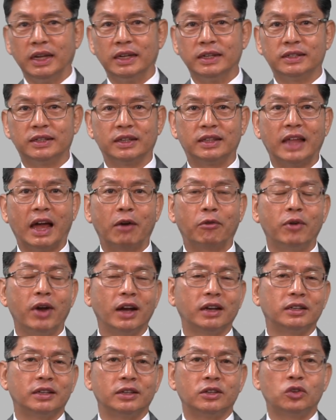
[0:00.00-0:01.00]
is
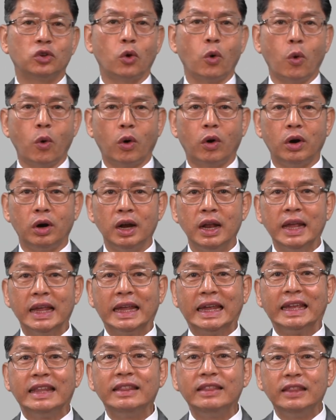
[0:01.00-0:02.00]
directed toward
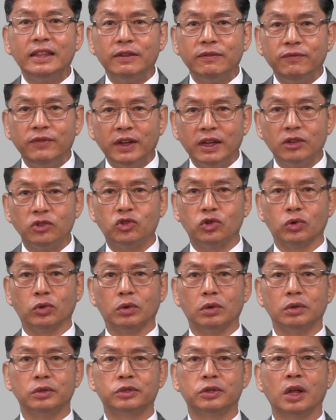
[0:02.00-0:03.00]

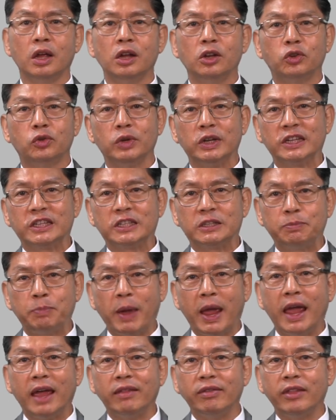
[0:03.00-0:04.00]
individuals to
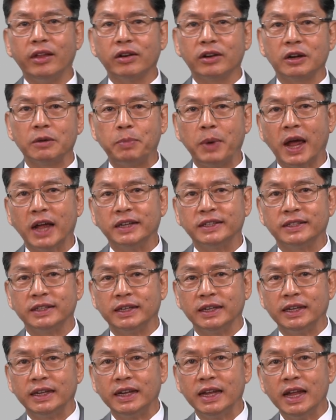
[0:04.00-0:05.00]
expand their
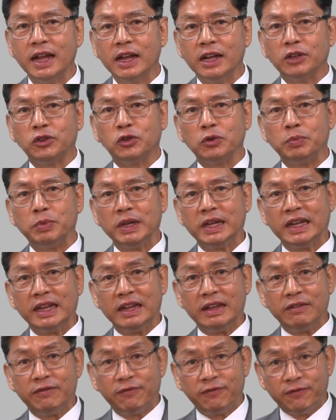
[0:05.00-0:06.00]
capacity to be
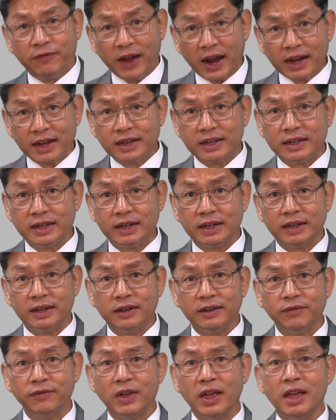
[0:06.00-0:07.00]

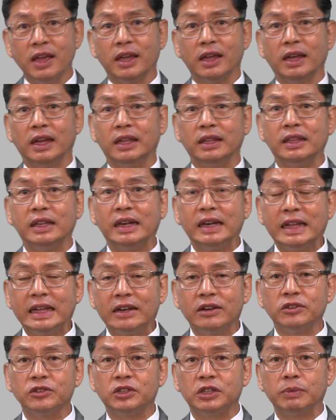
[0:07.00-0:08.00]
effective in
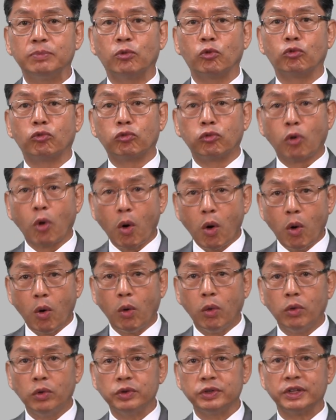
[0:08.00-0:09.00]
leadership
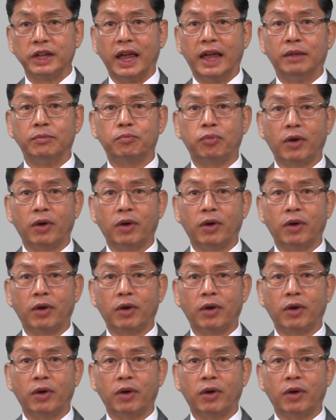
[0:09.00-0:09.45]
roles and